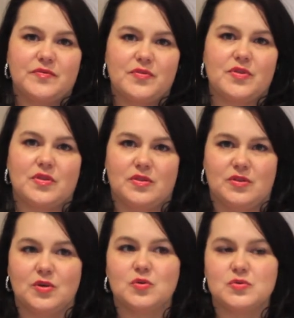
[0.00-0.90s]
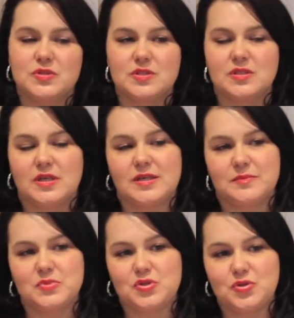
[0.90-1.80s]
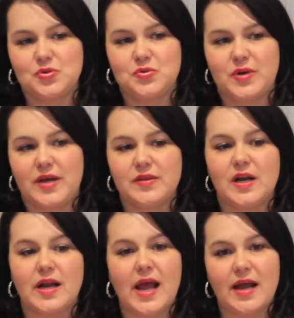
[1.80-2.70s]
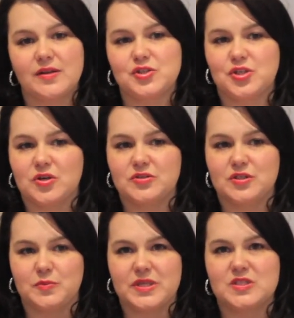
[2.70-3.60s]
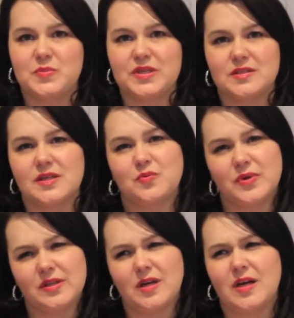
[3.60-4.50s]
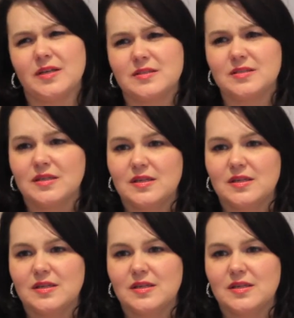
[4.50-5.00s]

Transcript: of those two, and then I added Sean to the mix because I realized,